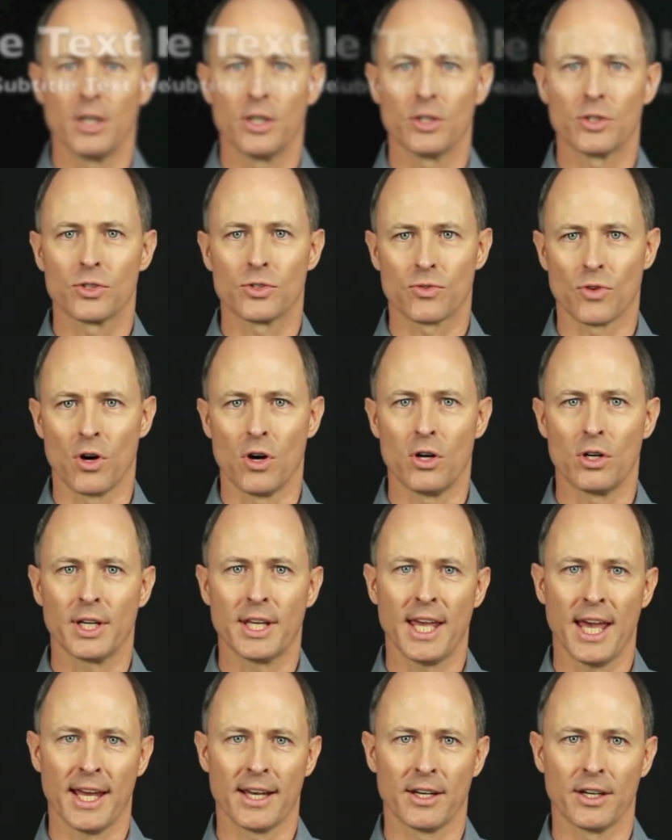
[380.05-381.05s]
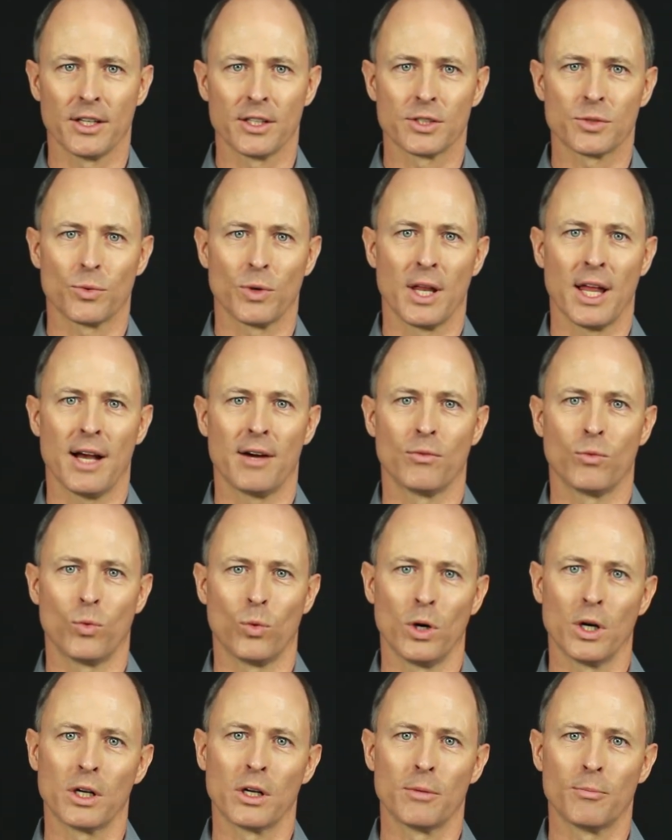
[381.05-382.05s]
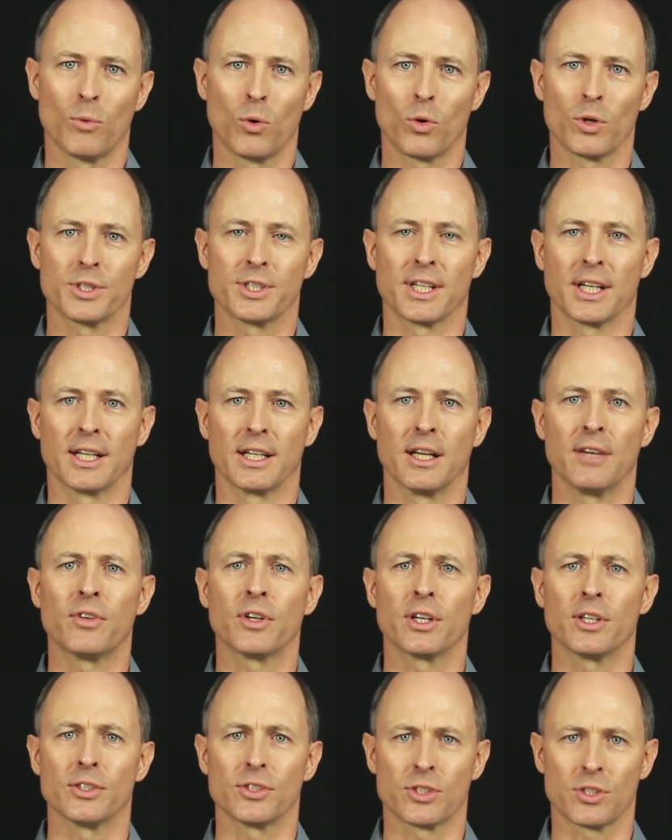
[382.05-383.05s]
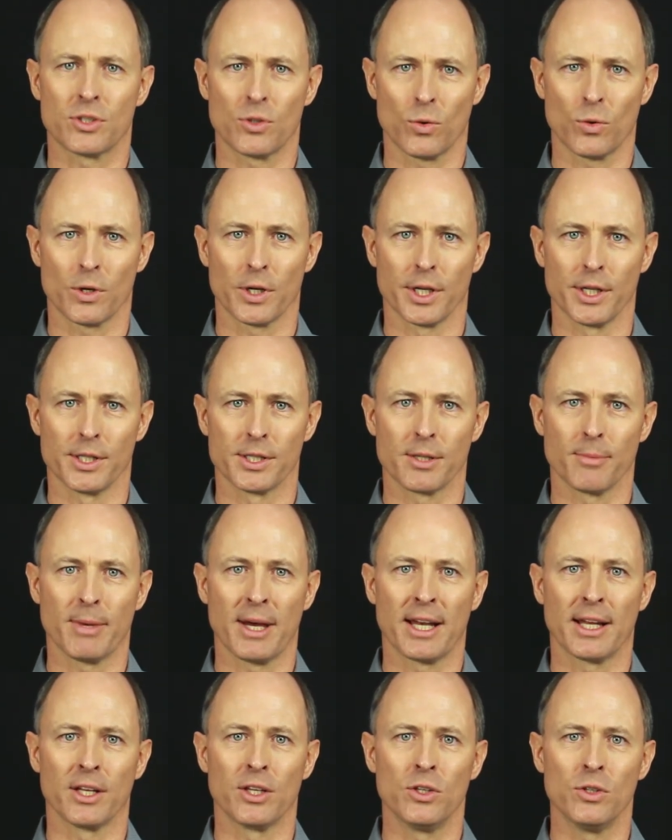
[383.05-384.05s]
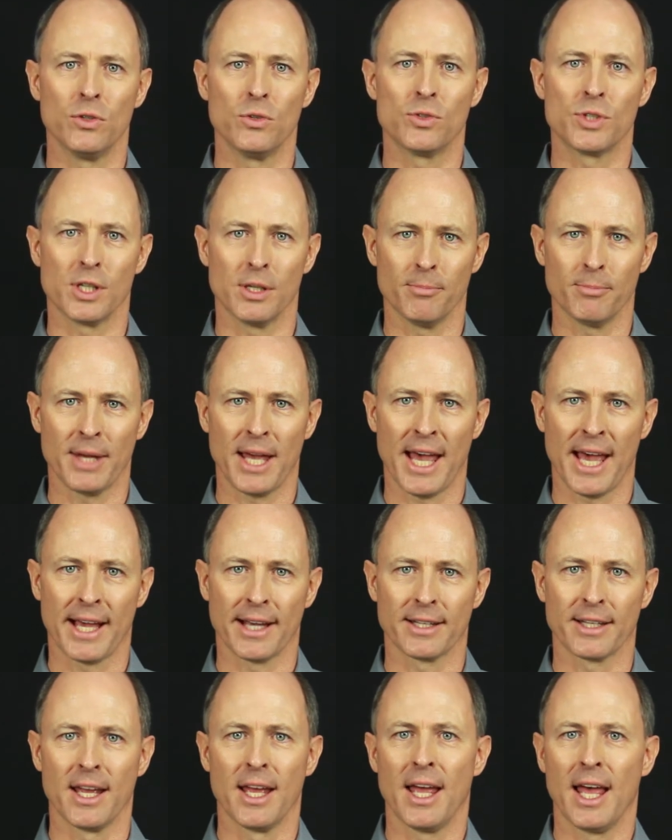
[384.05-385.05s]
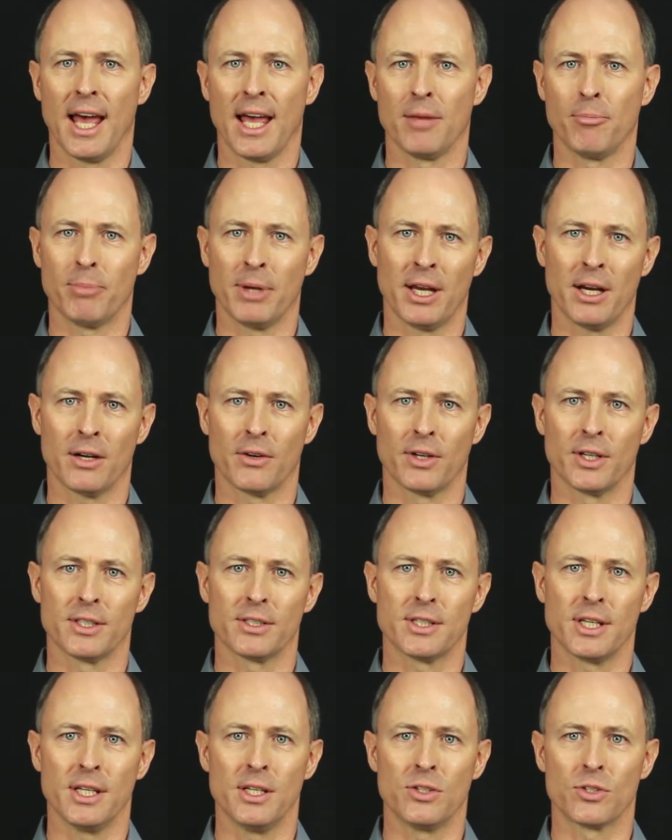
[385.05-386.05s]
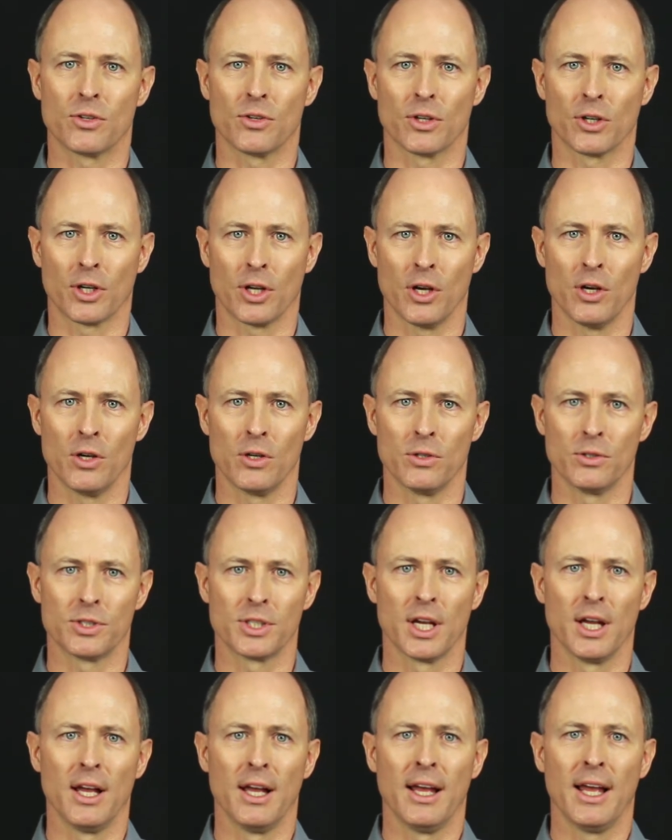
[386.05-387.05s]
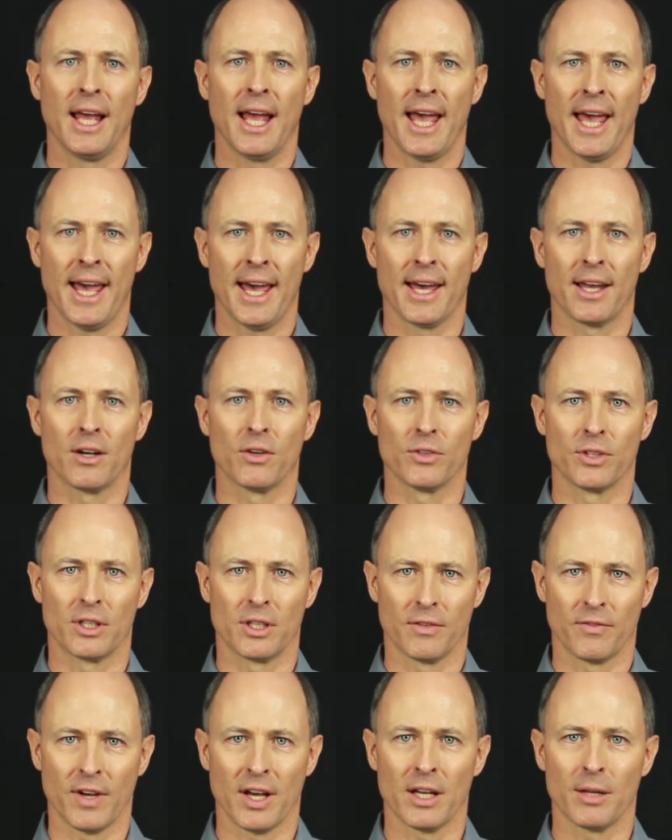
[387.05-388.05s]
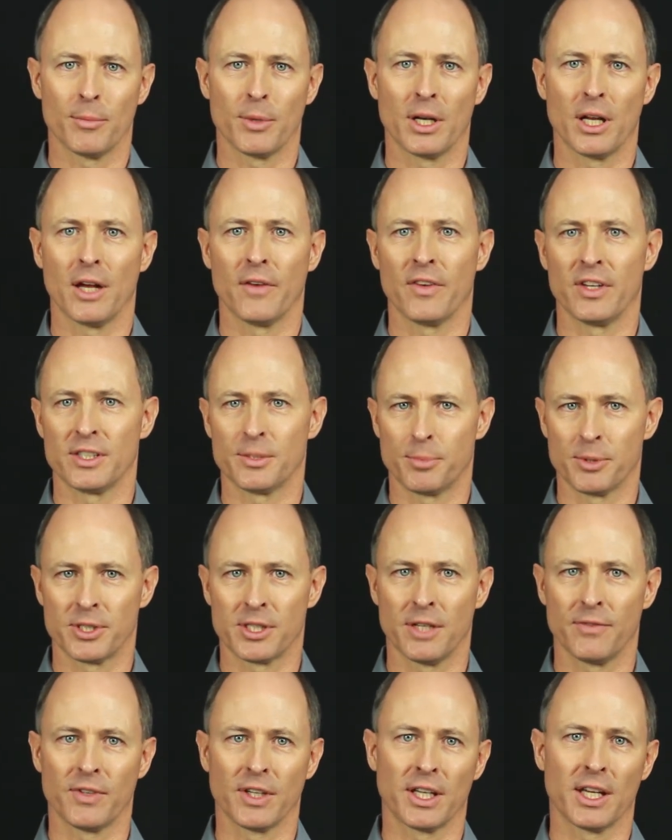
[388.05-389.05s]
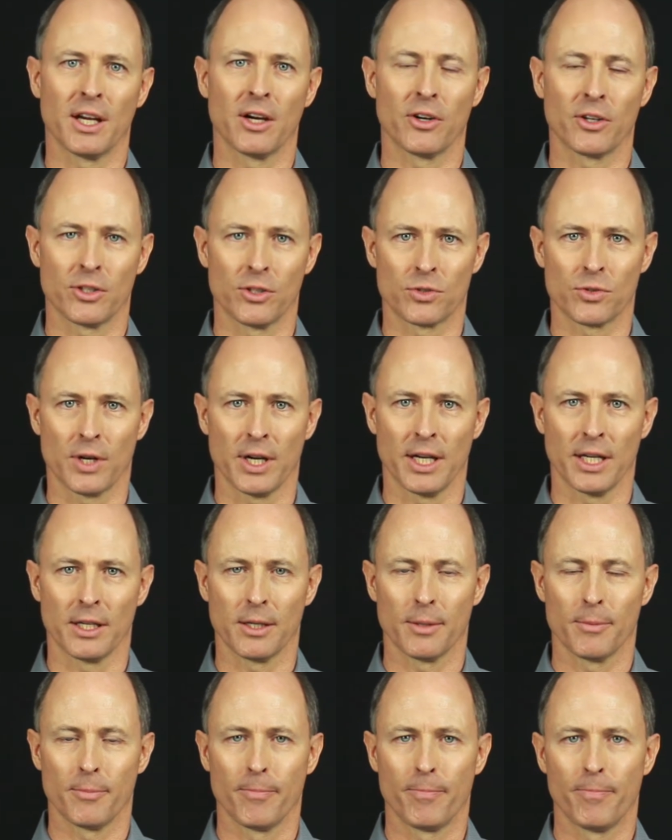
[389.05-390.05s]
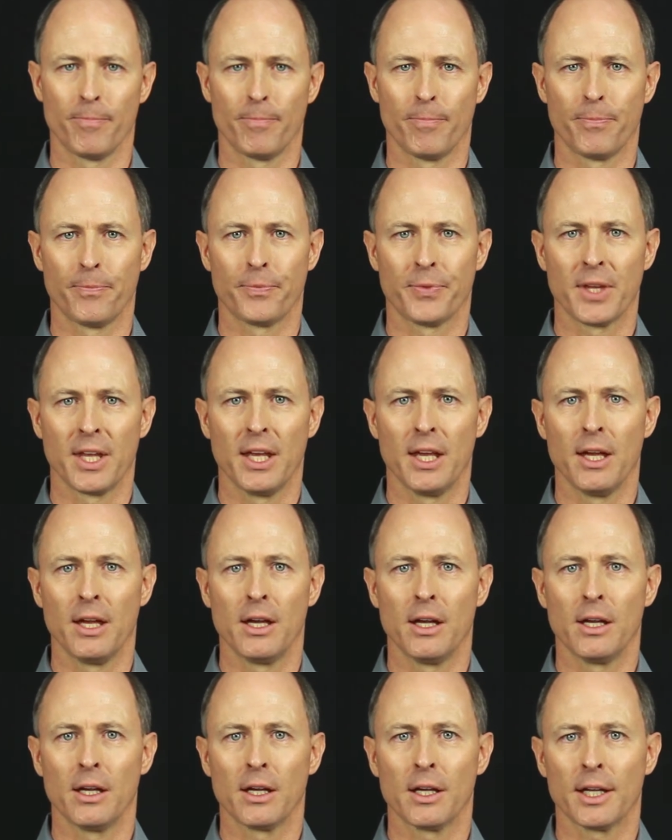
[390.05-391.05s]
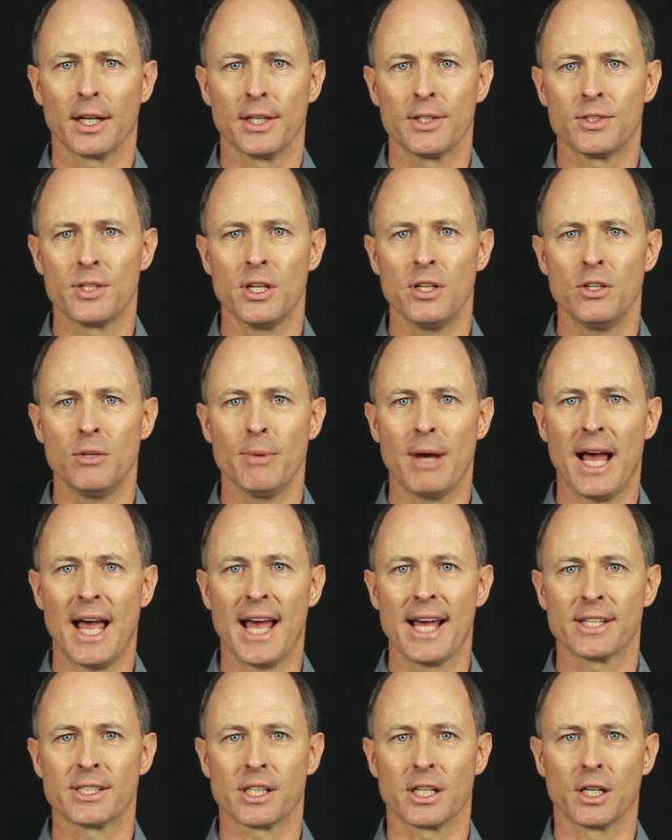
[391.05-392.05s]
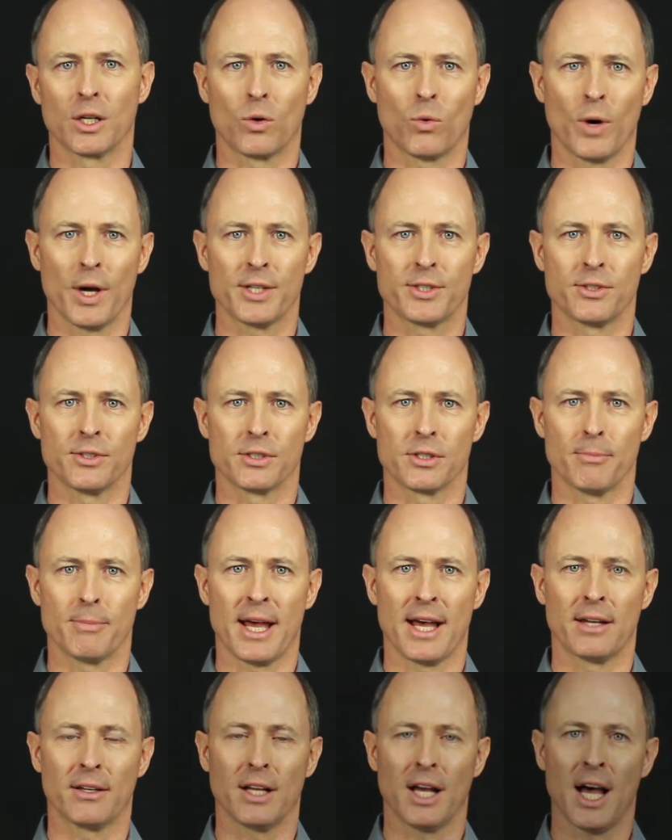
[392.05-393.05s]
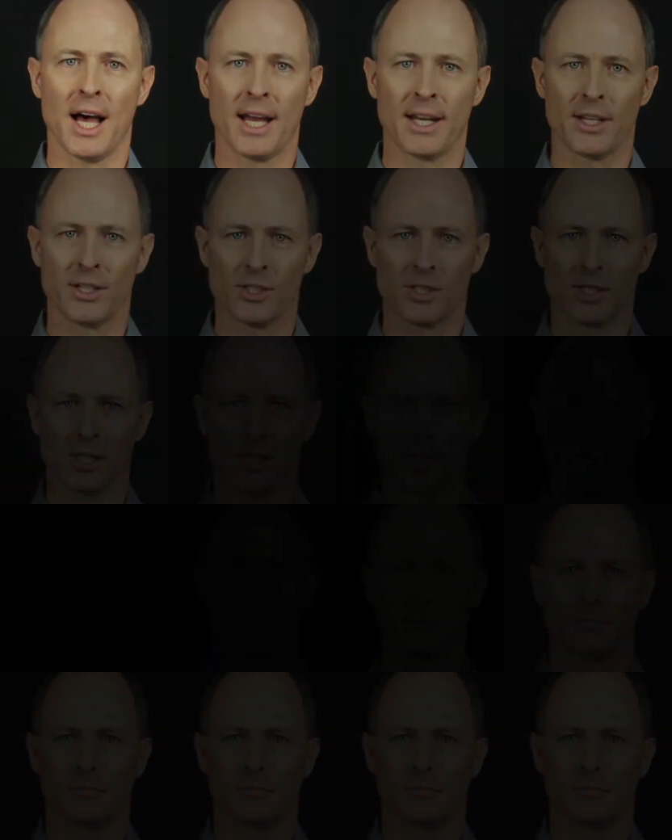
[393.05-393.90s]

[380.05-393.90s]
Strong candidates will have one or more significant stories about a huge impact a parent, teacher, or coach had on the development of a specific character trait. Continue by asking questions about honesty.